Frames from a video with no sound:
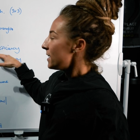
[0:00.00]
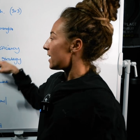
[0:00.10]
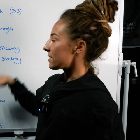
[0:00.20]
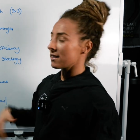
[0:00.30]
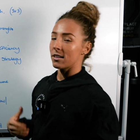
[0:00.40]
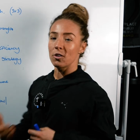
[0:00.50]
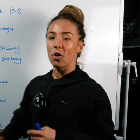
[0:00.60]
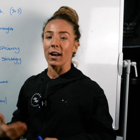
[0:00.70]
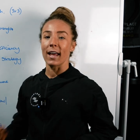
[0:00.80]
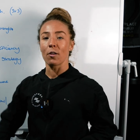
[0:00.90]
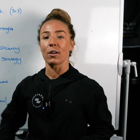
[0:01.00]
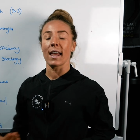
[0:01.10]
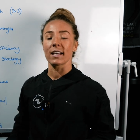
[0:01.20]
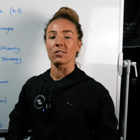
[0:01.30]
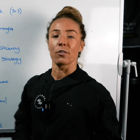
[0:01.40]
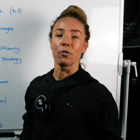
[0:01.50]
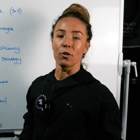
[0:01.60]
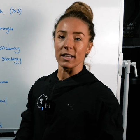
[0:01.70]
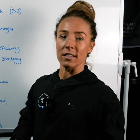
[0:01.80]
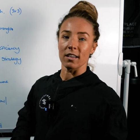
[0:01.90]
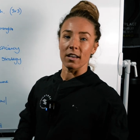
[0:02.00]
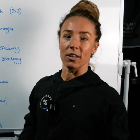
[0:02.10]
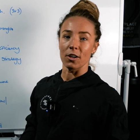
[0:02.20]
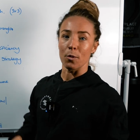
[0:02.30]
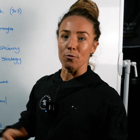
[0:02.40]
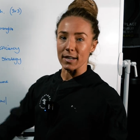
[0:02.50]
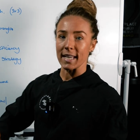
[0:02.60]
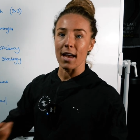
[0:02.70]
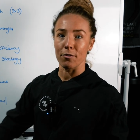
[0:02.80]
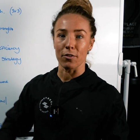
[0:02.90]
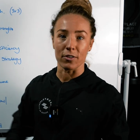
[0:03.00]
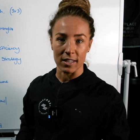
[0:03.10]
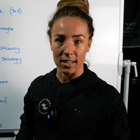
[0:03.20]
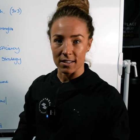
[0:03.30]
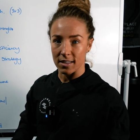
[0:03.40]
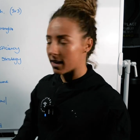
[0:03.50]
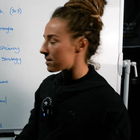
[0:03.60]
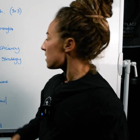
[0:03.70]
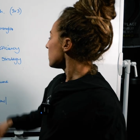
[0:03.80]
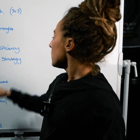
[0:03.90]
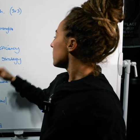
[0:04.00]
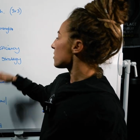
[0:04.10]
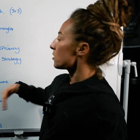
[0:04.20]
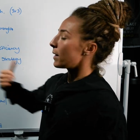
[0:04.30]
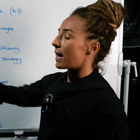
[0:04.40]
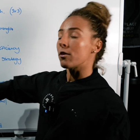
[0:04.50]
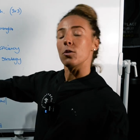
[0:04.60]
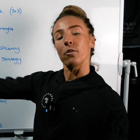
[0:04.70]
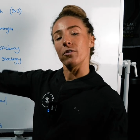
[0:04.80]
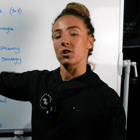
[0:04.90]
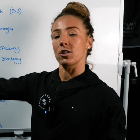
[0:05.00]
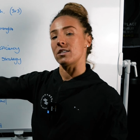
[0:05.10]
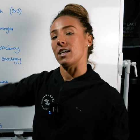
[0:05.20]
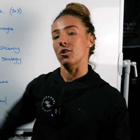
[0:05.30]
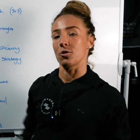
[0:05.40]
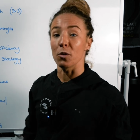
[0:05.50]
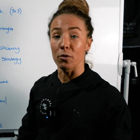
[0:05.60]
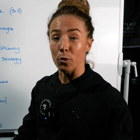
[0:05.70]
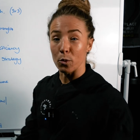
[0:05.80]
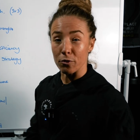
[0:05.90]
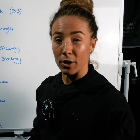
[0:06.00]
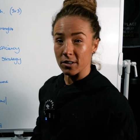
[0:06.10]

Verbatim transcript: That's gonna not allow the legs to fall into, you know, a really heavy fatigue state. It's gonna allow you efficiency as you move forward, for